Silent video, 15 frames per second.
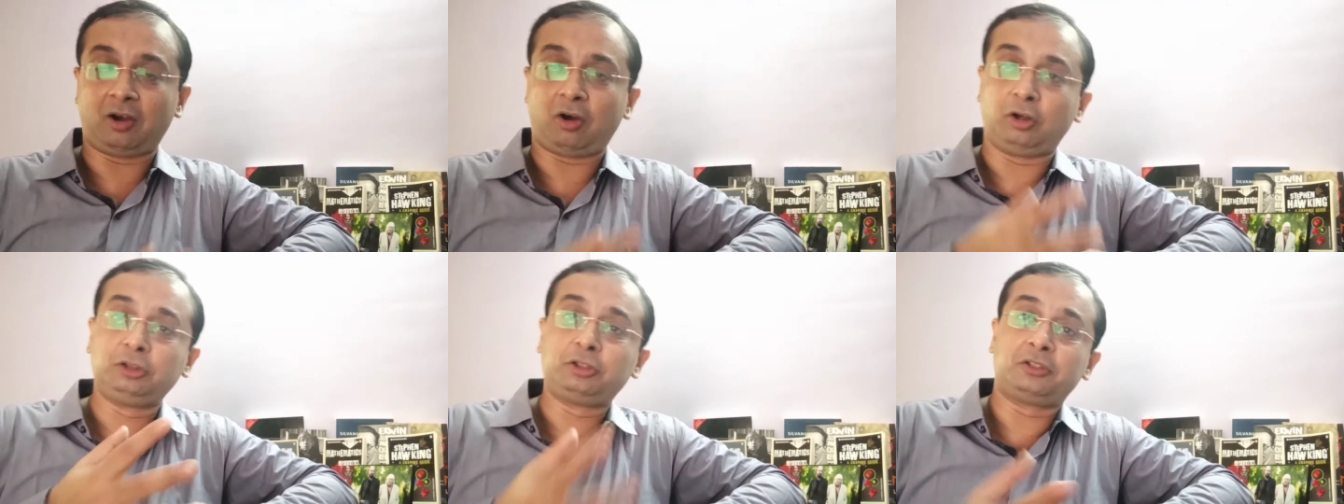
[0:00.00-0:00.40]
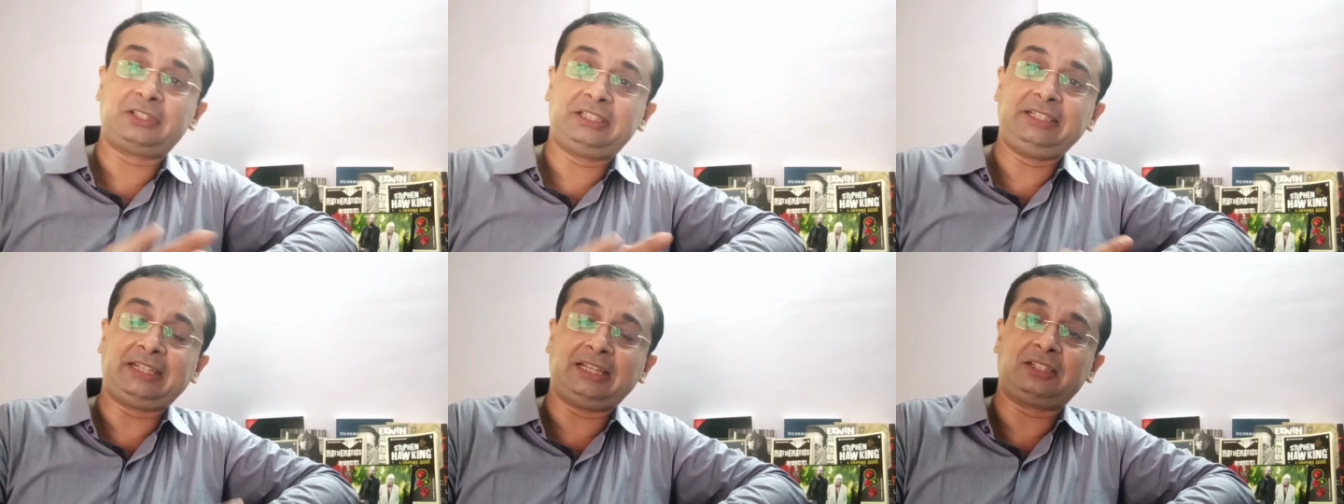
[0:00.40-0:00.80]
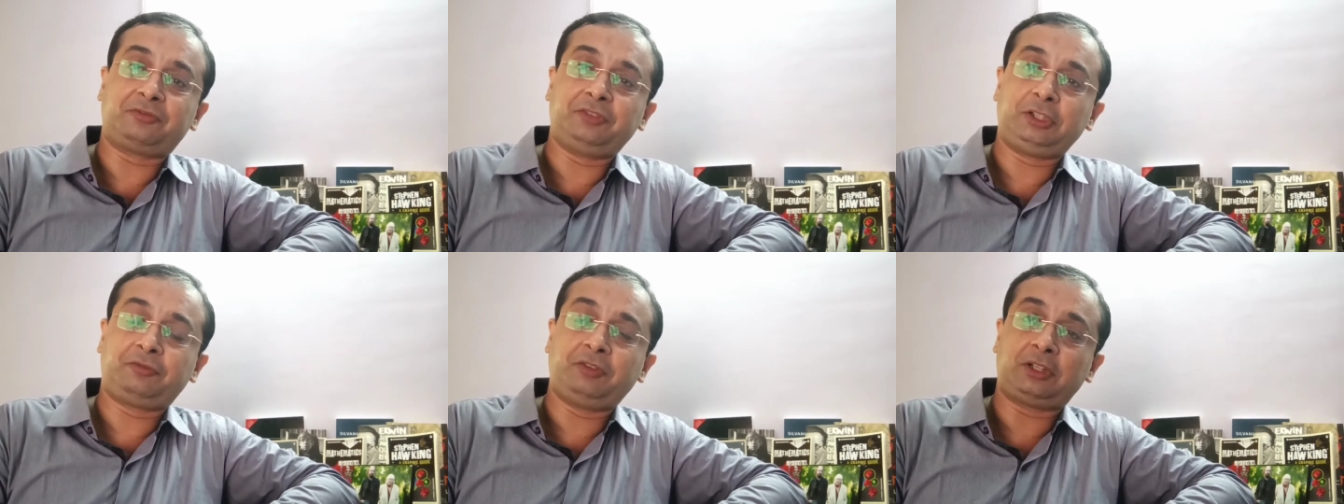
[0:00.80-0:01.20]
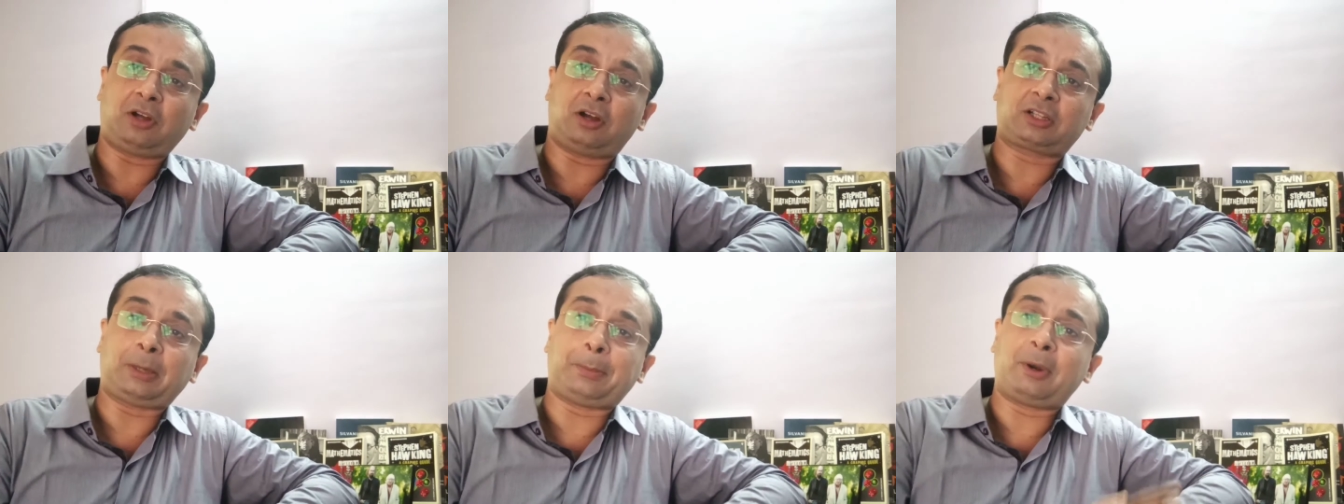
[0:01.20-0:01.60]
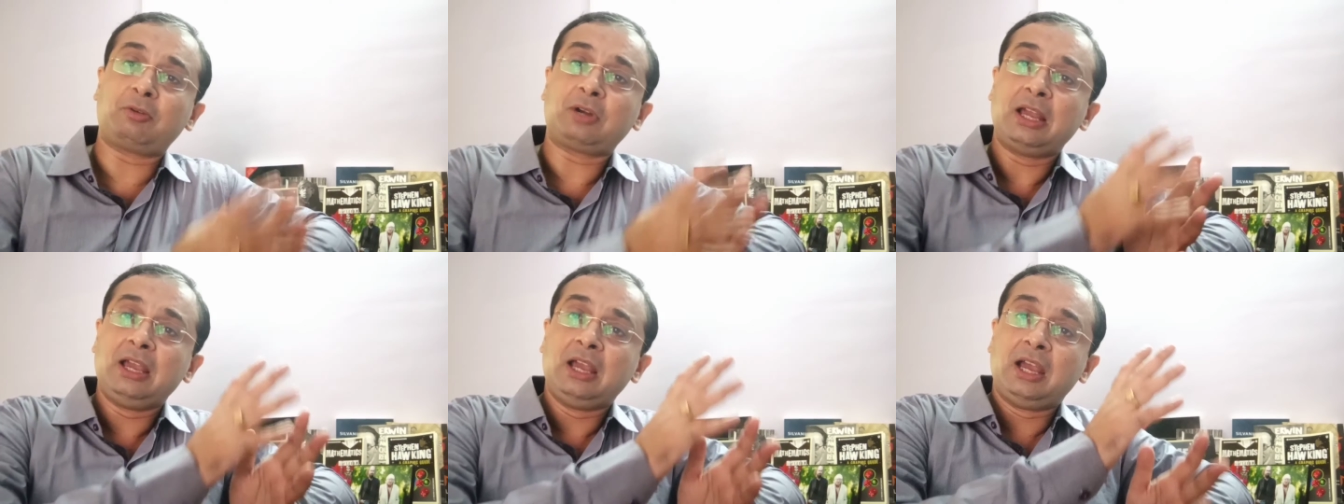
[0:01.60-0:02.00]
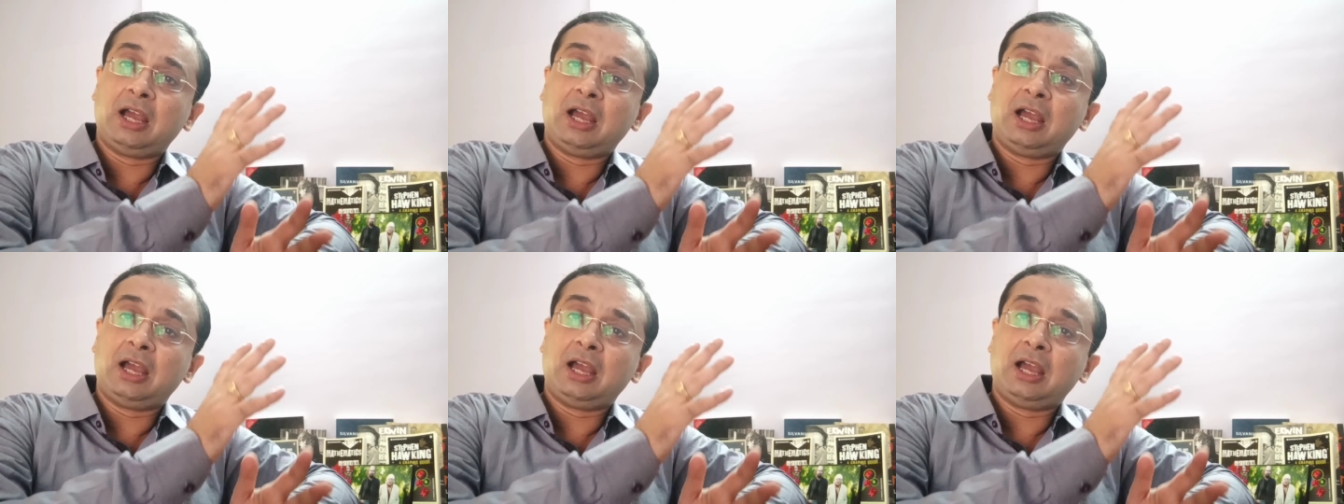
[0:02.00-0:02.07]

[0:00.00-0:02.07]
all those details which we talked about